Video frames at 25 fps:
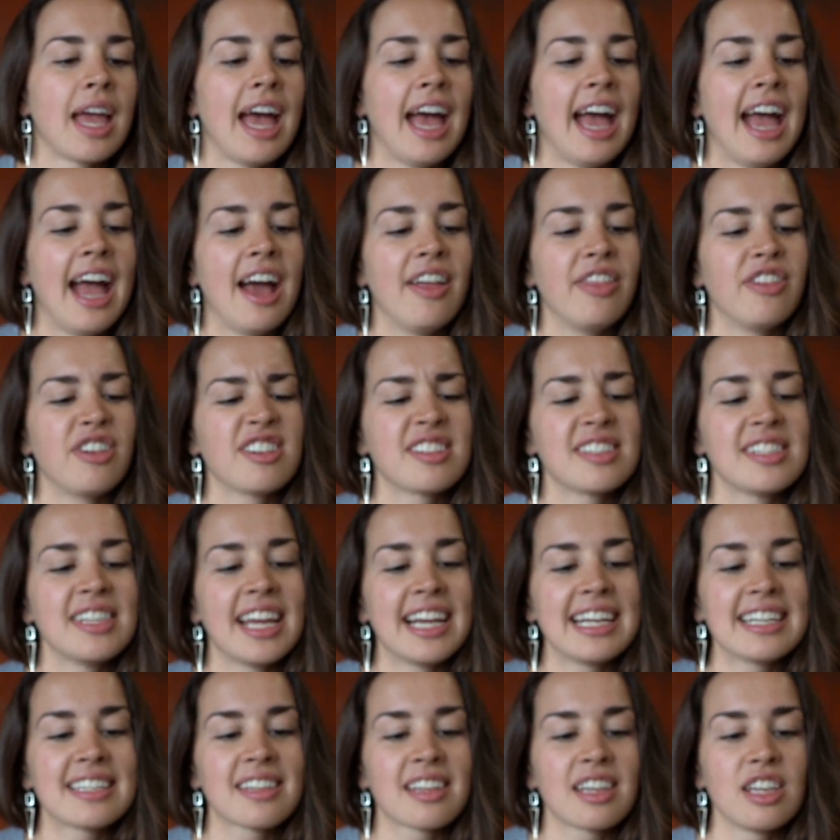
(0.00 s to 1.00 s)
And there's
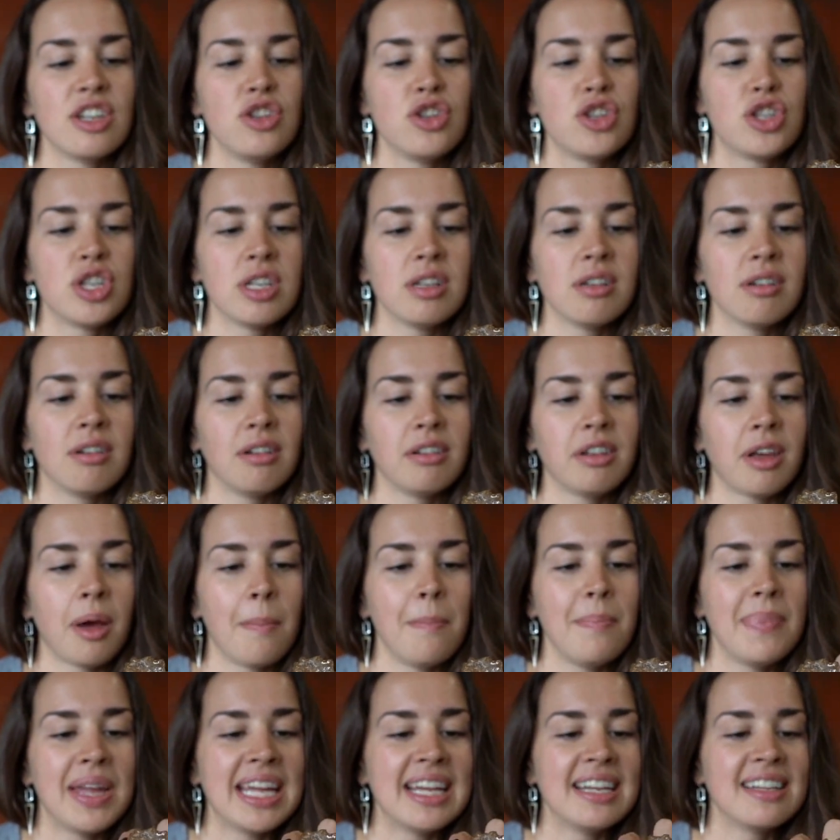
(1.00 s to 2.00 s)
nice congealed,
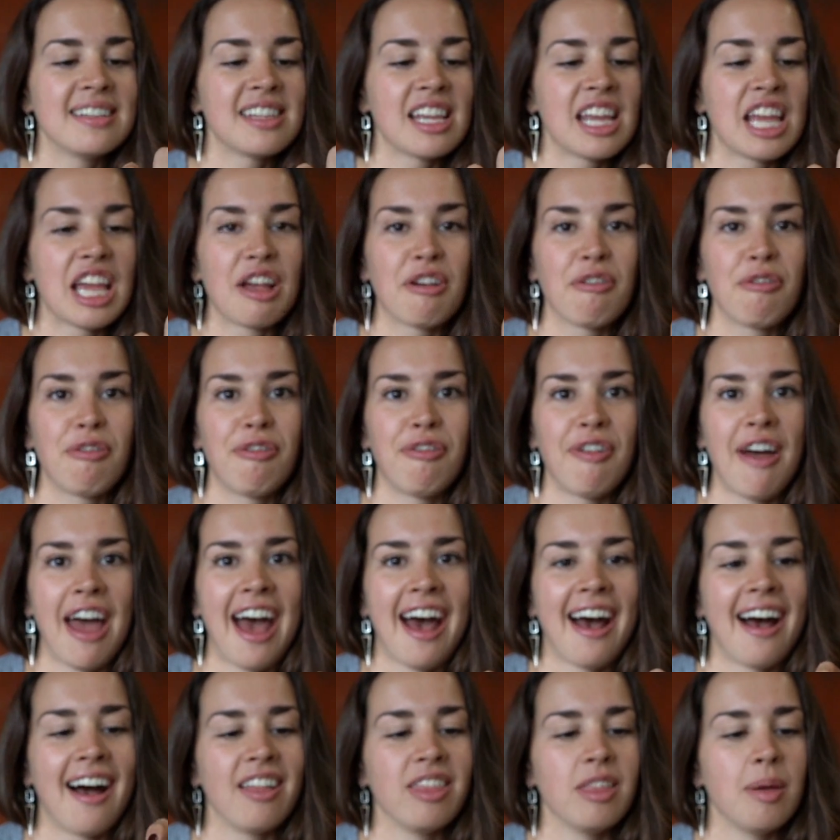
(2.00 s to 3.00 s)
amazing
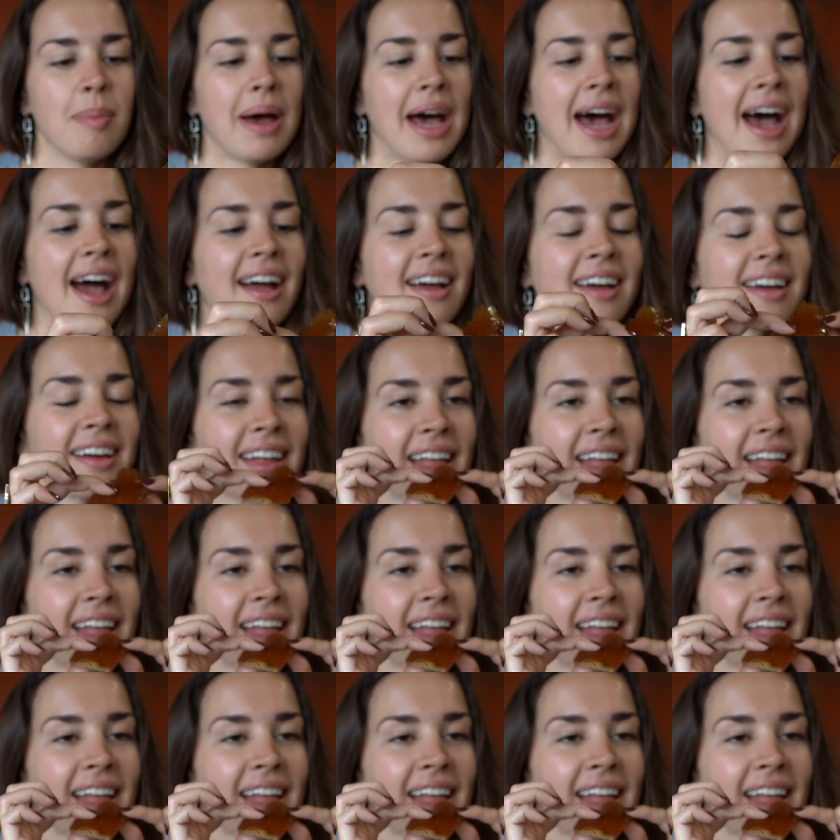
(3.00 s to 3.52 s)
fat on the back.